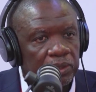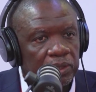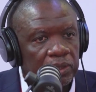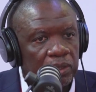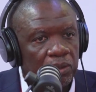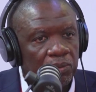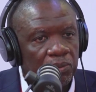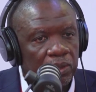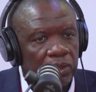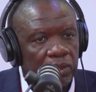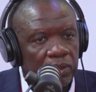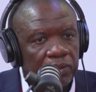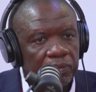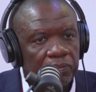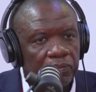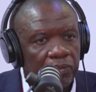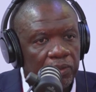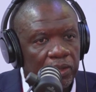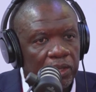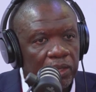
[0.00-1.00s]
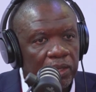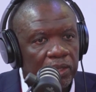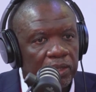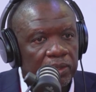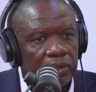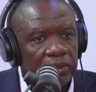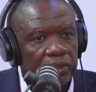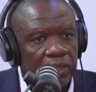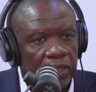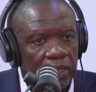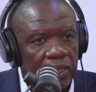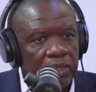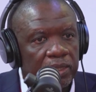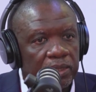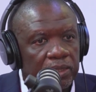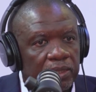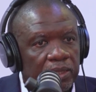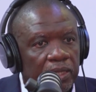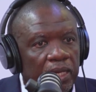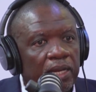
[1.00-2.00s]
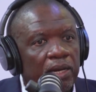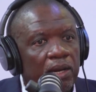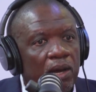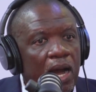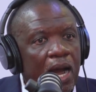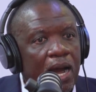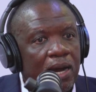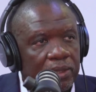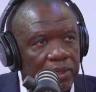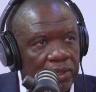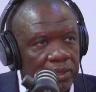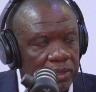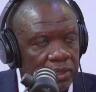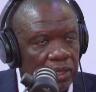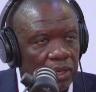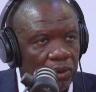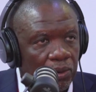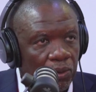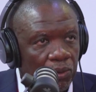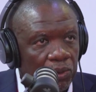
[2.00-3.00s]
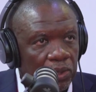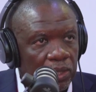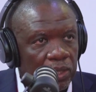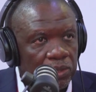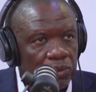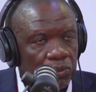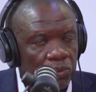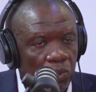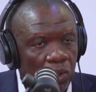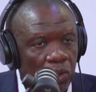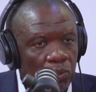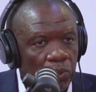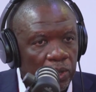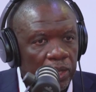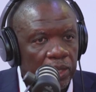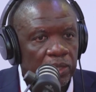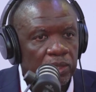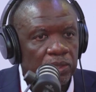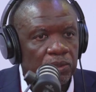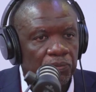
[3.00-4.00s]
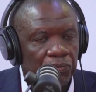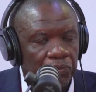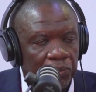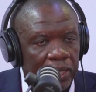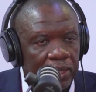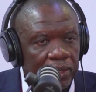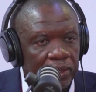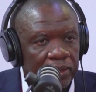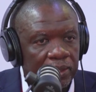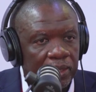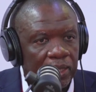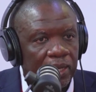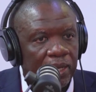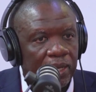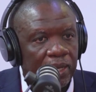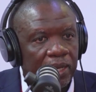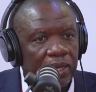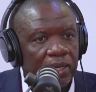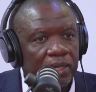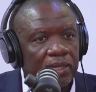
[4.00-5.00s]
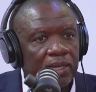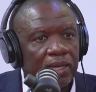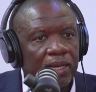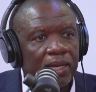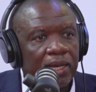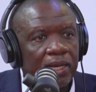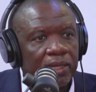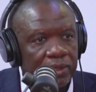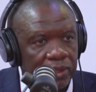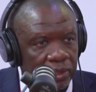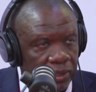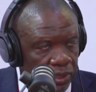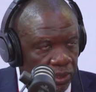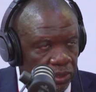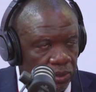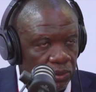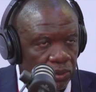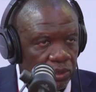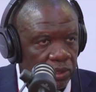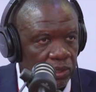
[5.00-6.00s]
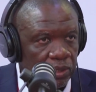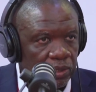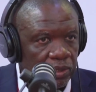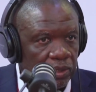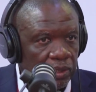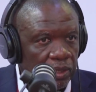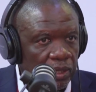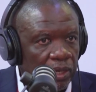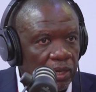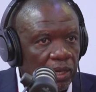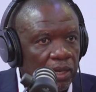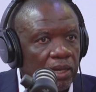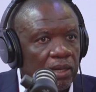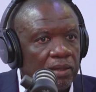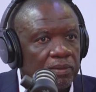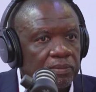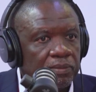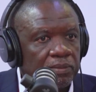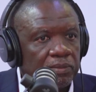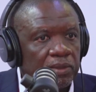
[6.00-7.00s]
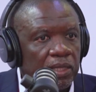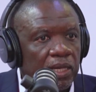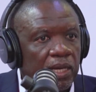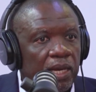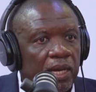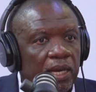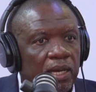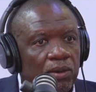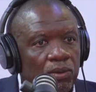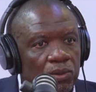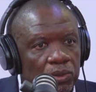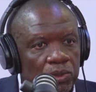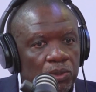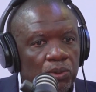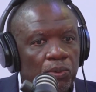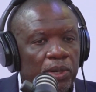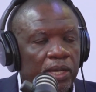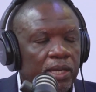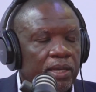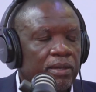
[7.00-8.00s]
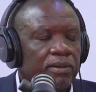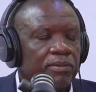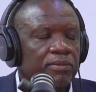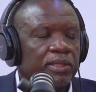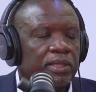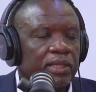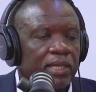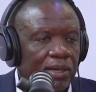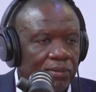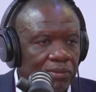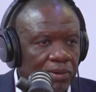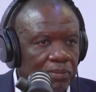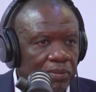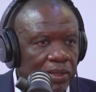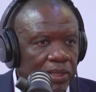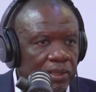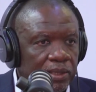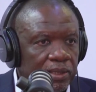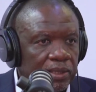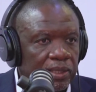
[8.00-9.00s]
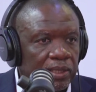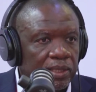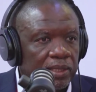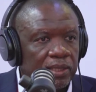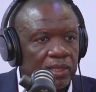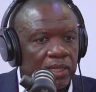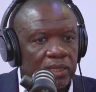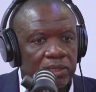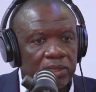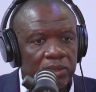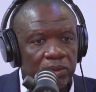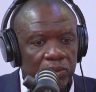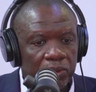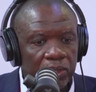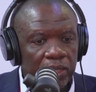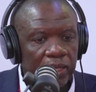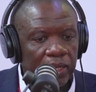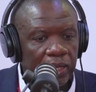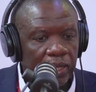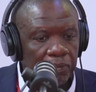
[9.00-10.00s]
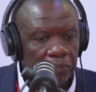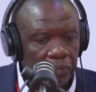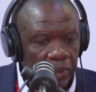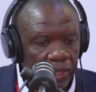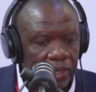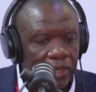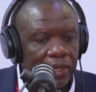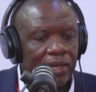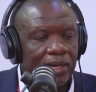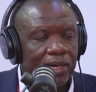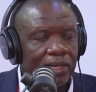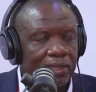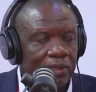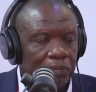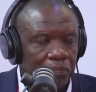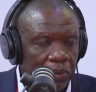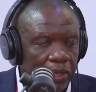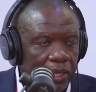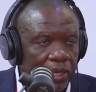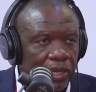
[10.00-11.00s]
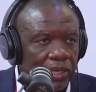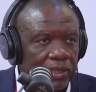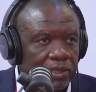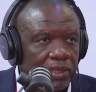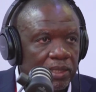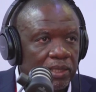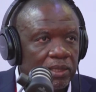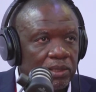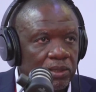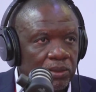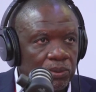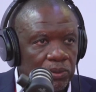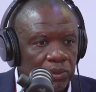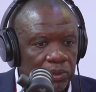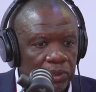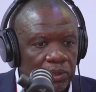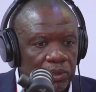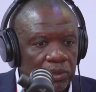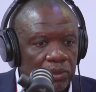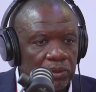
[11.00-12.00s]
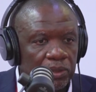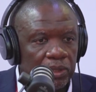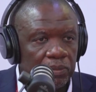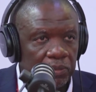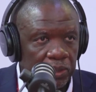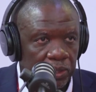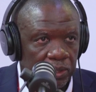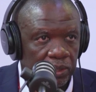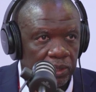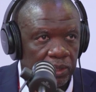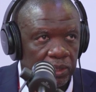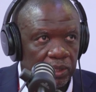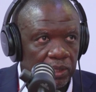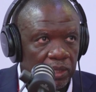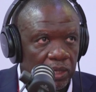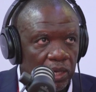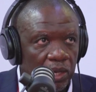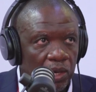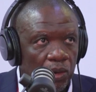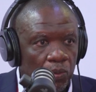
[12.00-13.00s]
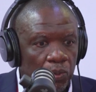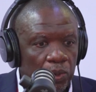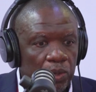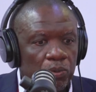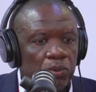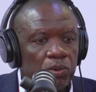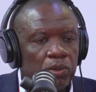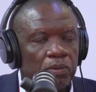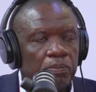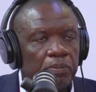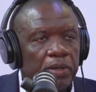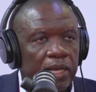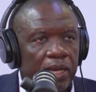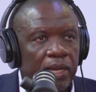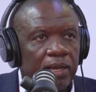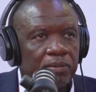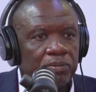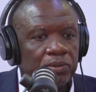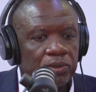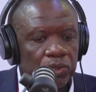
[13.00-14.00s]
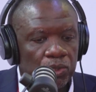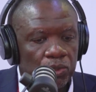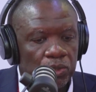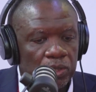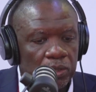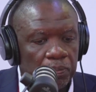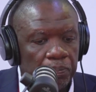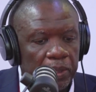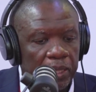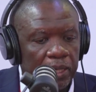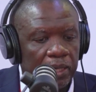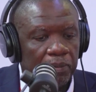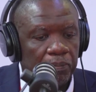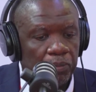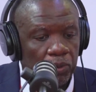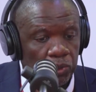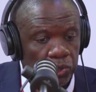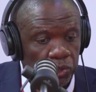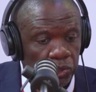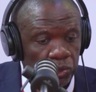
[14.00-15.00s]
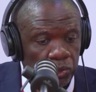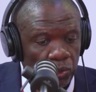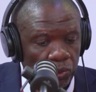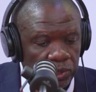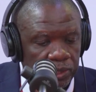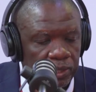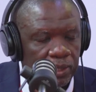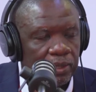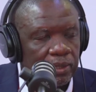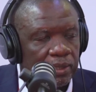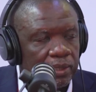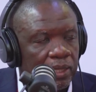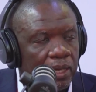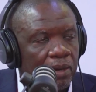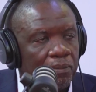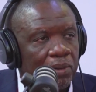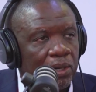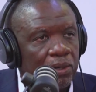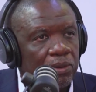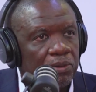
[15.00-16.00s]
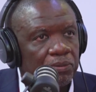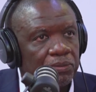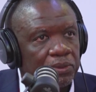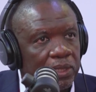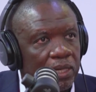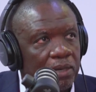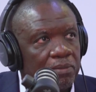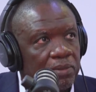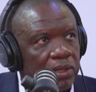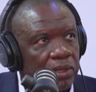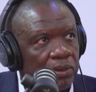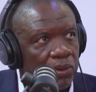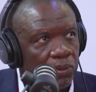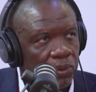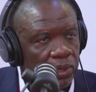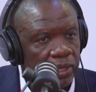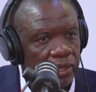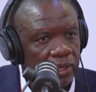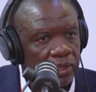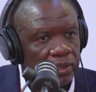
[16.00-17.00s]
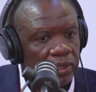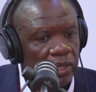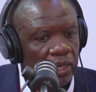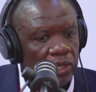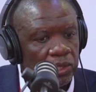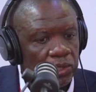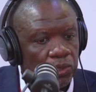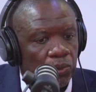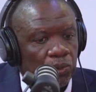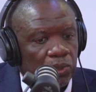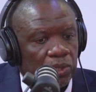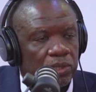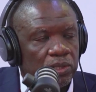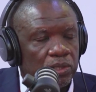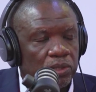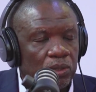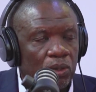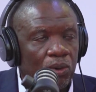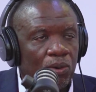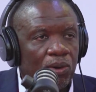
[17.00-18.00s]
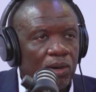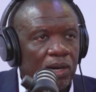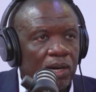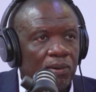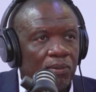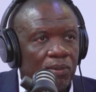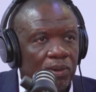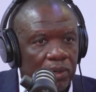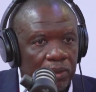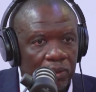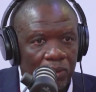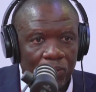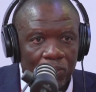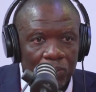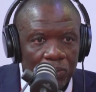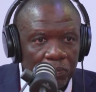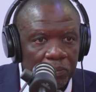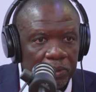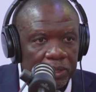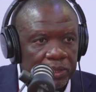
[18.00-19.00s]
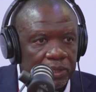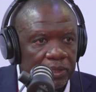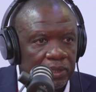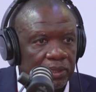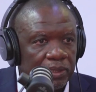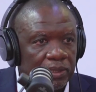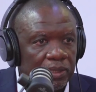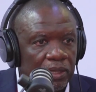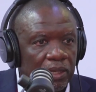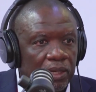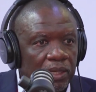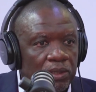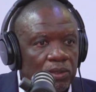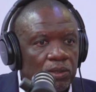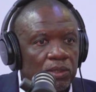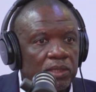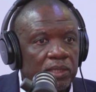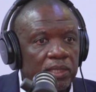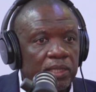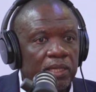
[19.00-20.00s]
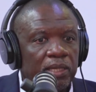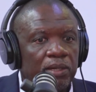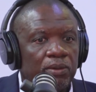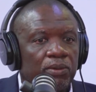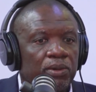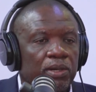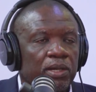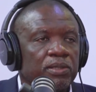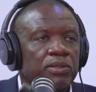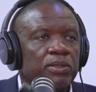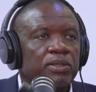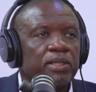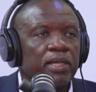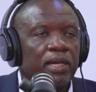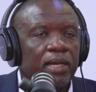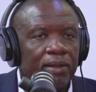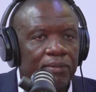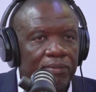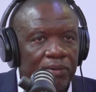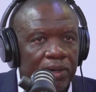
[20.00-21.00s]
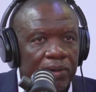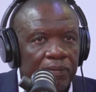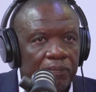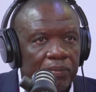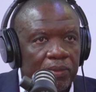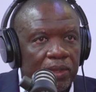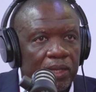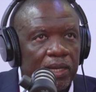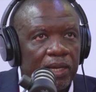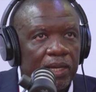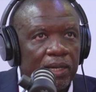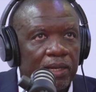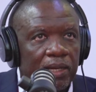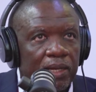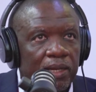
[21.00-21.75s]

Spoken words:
our clients and other stakeholders who are willing to fund and add resources, and also working with government that's looking at bringing other players into the market, we will be able to speed up or shorten the amount of time required to restore our whole business in order to deliver. And